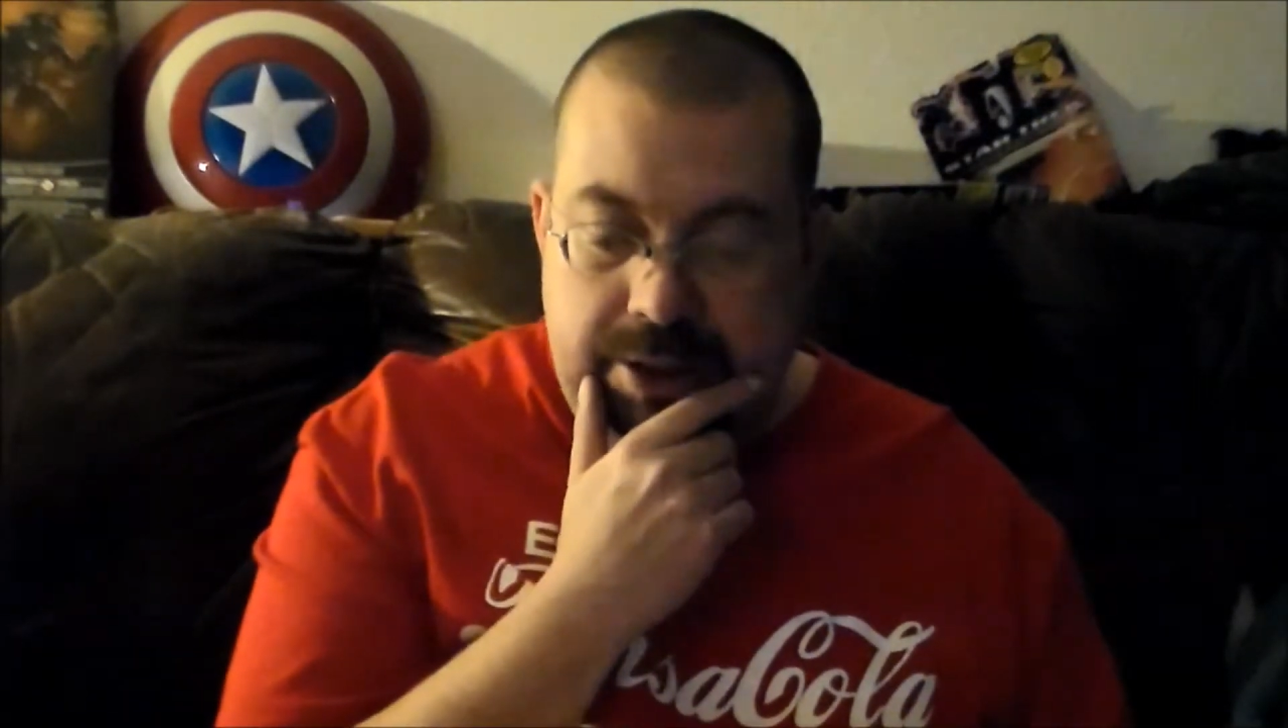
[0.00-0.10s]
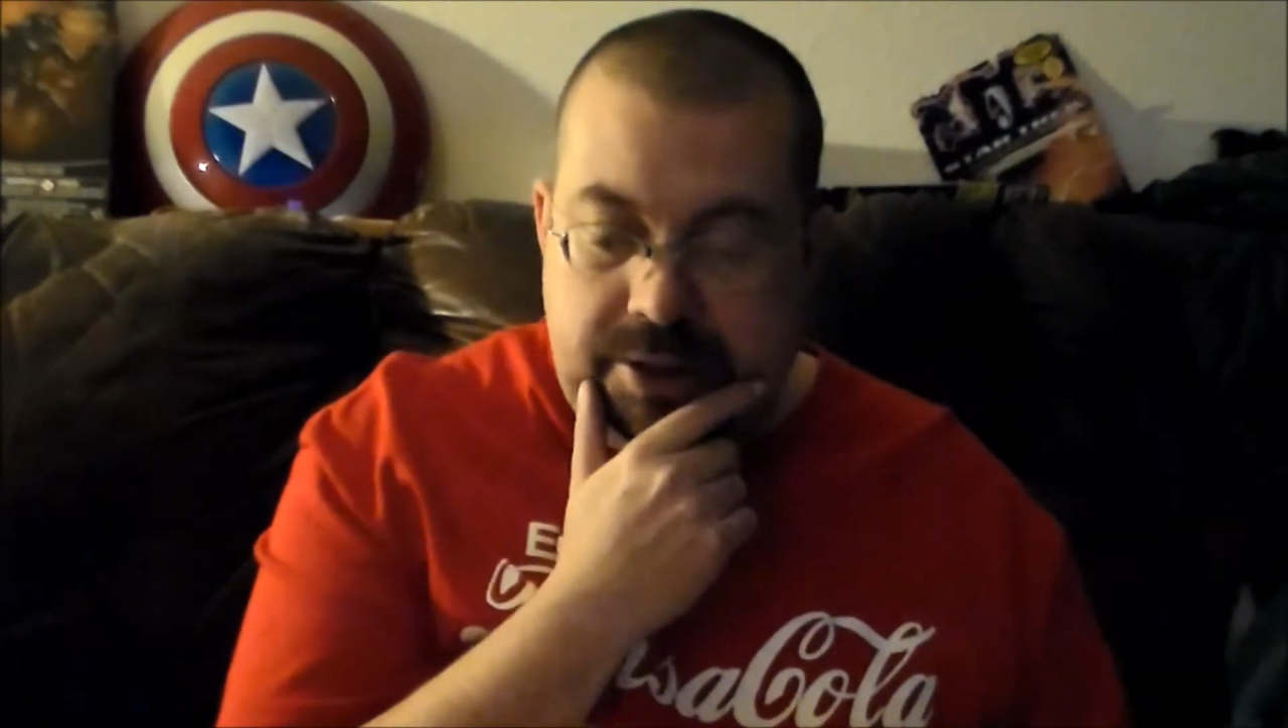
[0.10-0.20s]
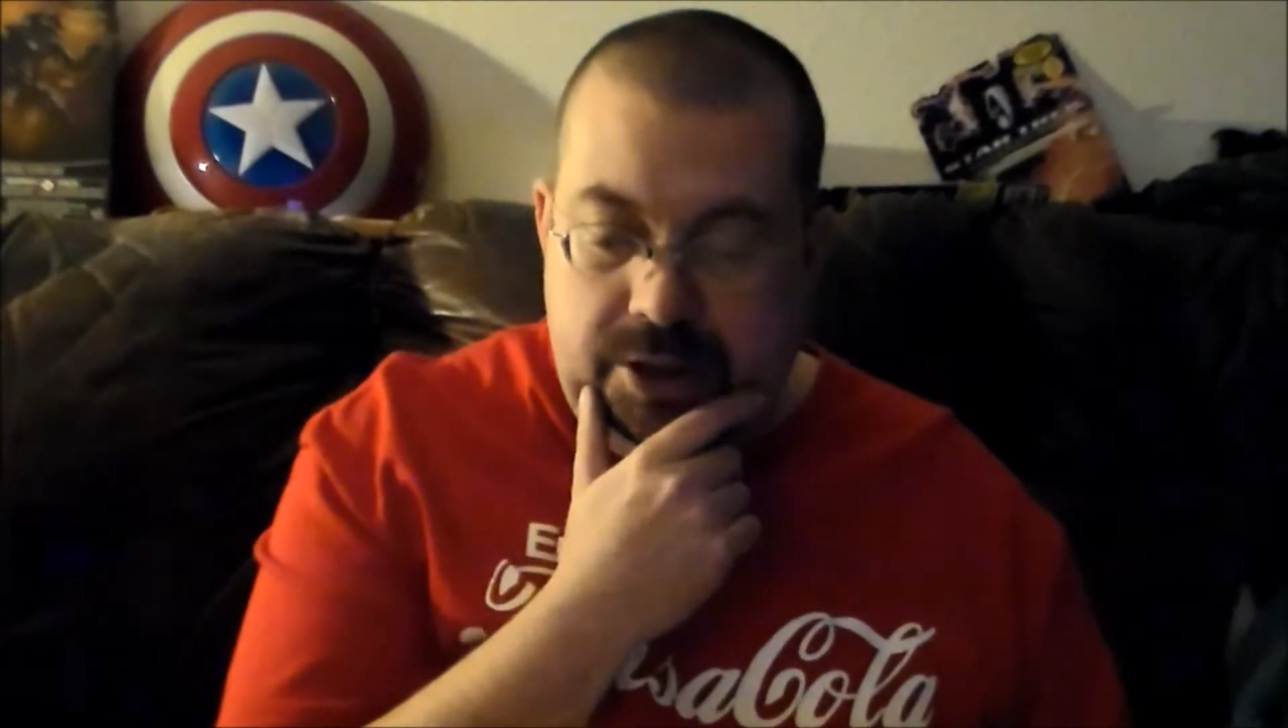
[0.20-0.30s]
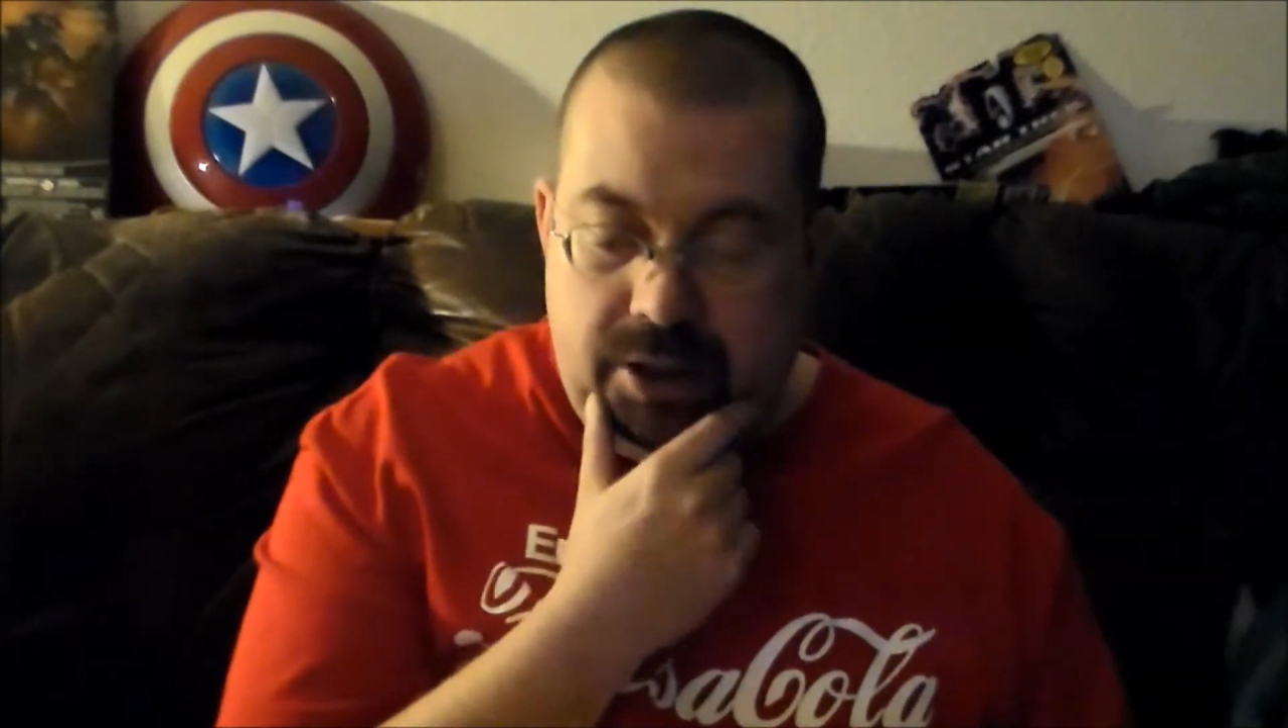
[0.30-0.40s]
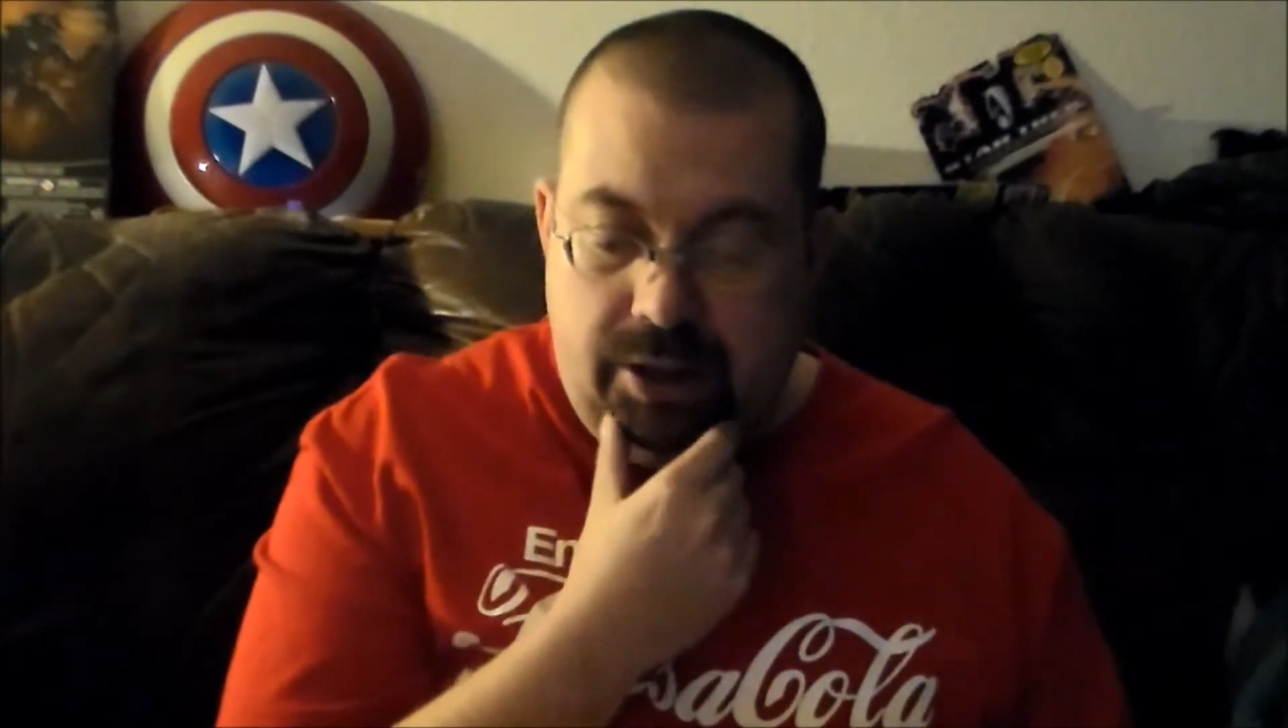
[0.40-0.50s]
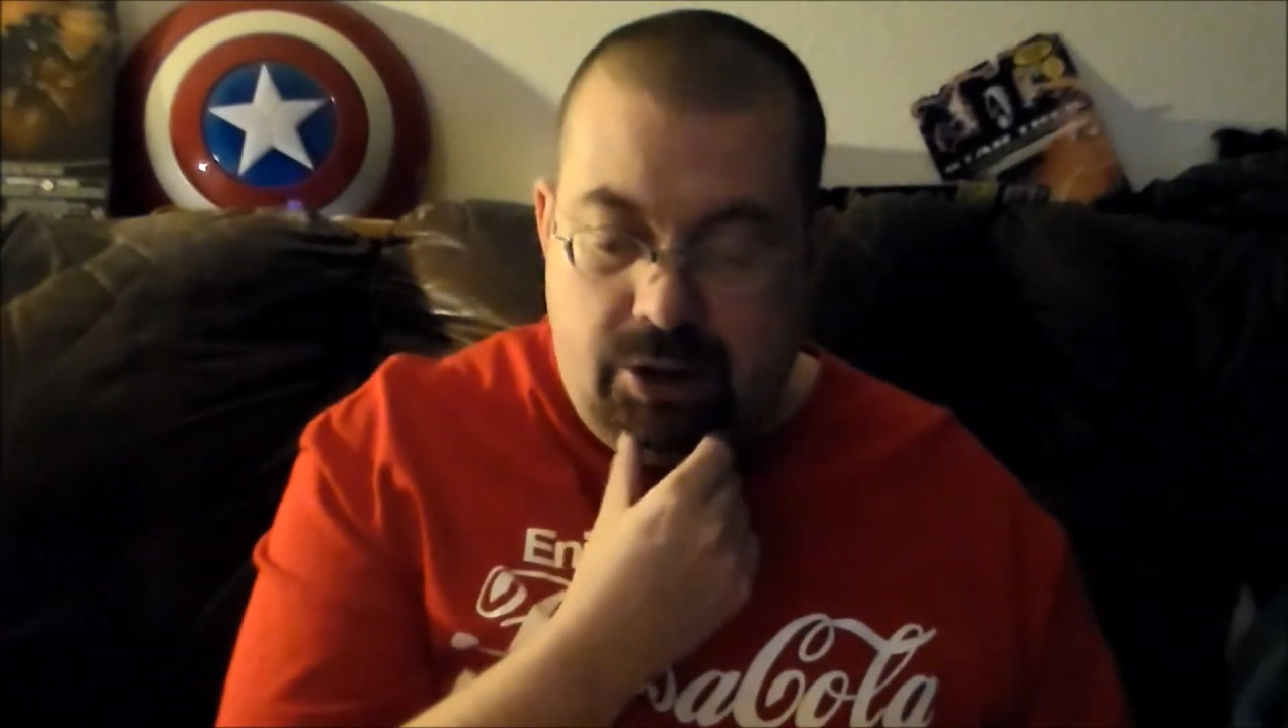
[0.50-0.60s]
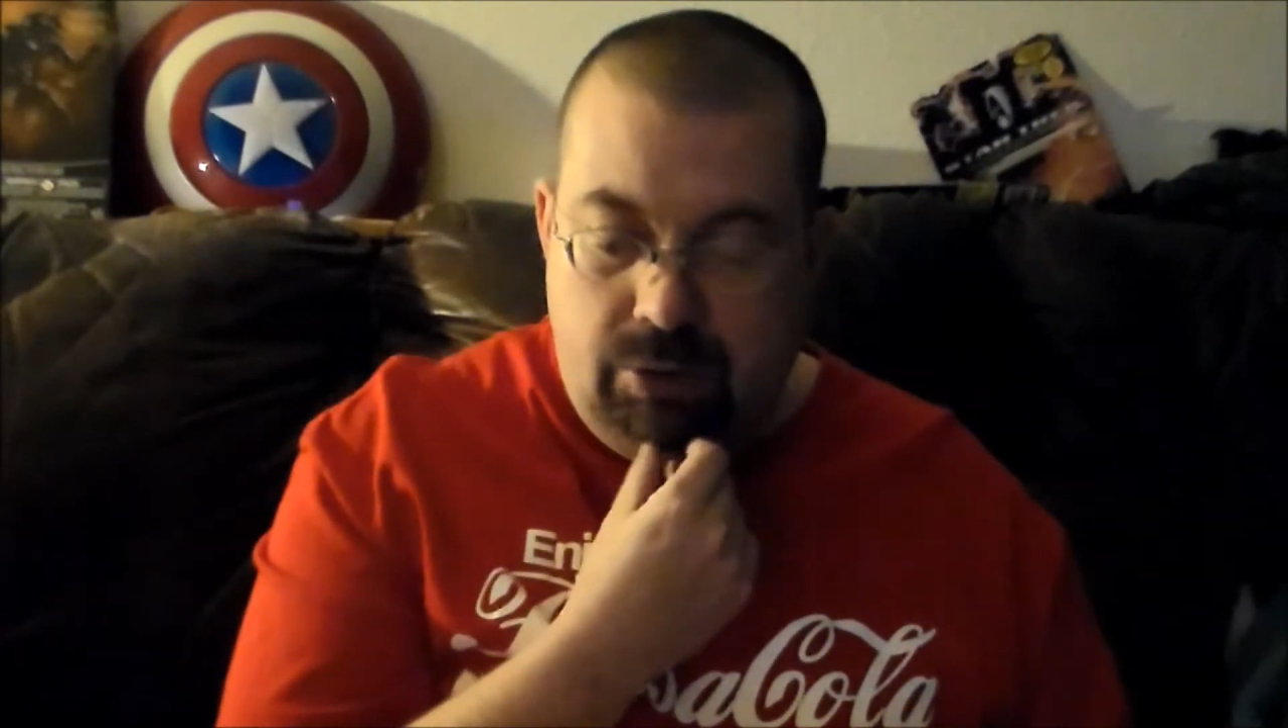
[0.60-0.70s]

message not